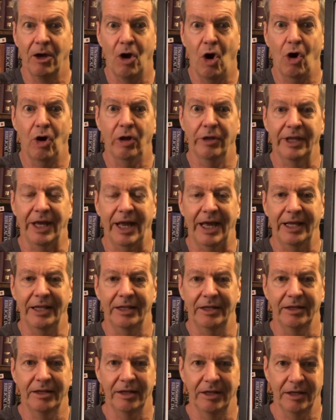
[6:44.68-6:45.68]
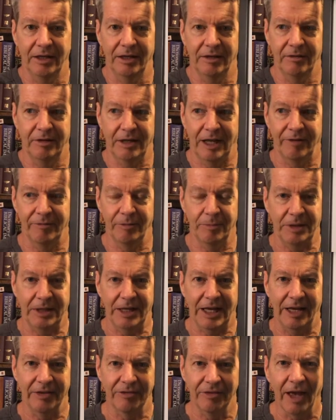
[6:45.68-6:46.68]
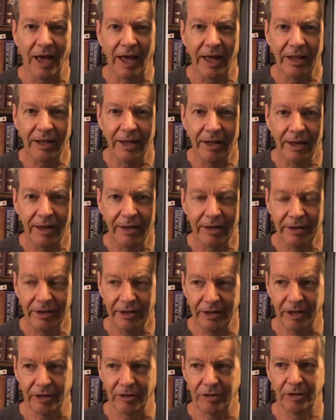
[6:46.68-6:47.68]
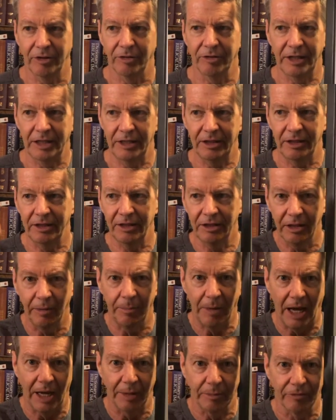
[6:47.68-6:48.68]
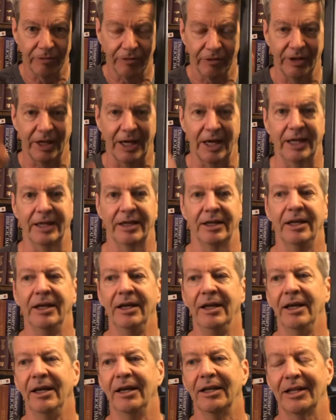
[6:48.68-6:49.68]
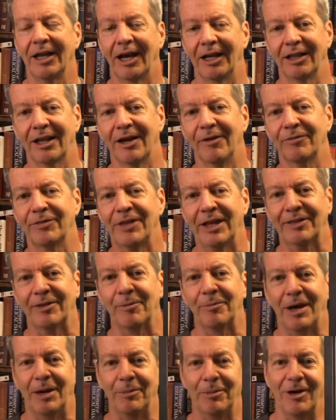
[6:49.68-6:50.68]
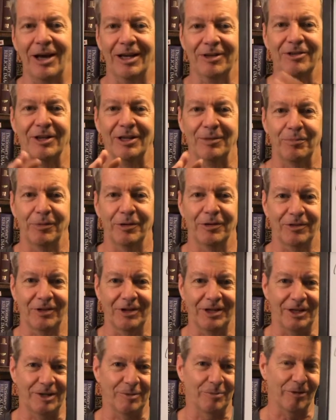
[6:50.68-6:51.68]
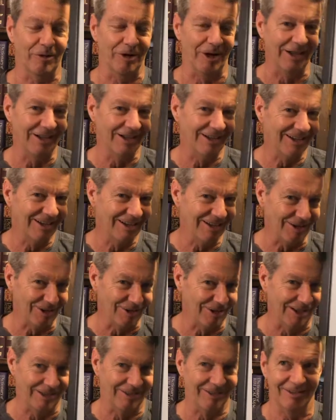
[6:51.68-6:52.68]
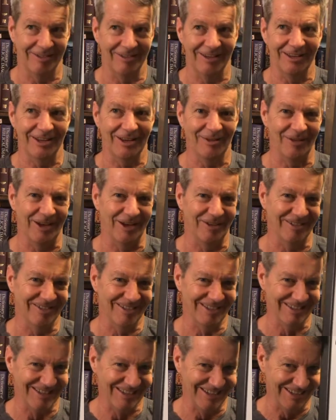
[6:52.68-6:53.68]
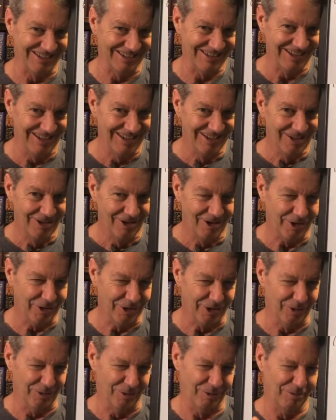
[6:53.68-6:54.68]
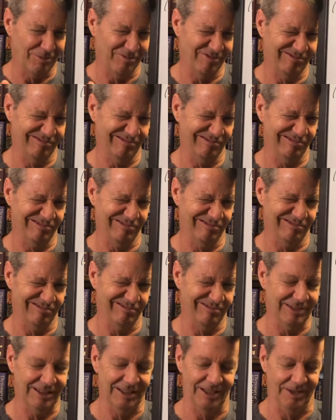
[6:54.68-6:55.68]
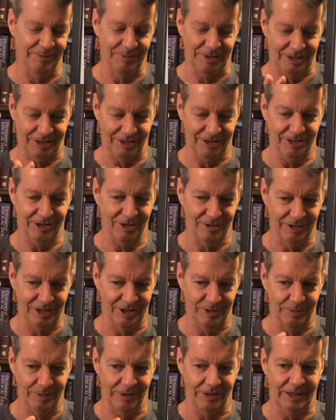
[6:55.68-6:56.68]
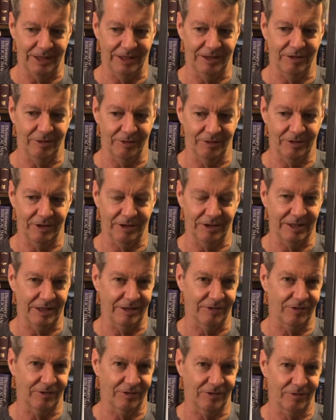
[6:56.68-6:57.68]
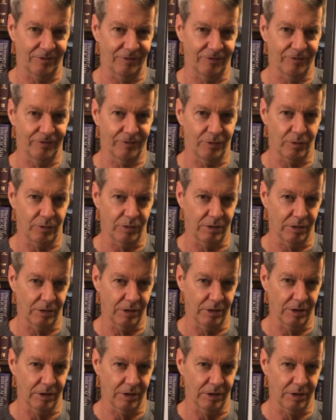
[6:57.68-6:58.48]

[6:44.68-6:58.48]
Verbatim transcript: all that, everybody has that. You know, you don't need the Bible for that. Now, I love that the Bible actually puts it in a print, you know, like the Ten Commandments and things, although I'm not going to go there, but I don't think that's for